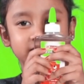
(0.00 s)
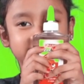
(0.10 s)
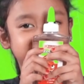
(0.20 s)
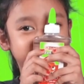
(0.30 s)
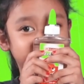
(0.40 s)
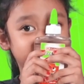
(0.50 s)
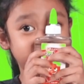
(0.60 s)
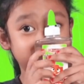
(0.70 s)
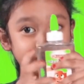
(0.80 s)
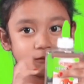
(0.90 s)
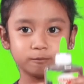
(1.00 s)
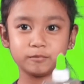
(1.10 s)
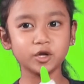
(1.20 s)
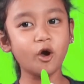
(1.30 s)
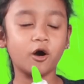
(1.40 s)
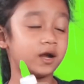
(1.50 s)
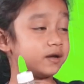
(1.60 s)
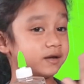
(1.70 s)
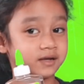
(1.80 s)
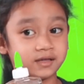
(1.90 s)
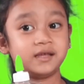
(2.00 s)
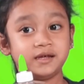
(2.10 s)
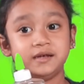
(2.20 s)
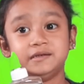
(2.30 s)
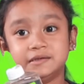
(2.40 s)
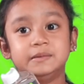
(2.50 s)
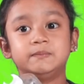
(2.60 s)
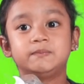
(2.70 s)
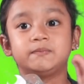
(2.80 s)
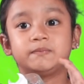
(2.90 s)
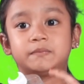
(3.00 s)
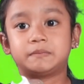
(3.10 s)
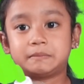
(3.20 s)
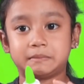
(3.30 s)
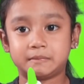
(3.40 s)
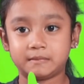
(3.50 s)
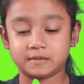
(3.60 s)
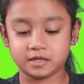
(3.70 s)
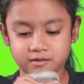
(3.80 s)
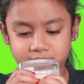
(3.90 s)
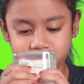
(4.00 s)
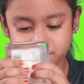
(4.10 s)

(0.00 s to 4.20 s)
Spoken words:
clear glue, but not hot, clear. Okay,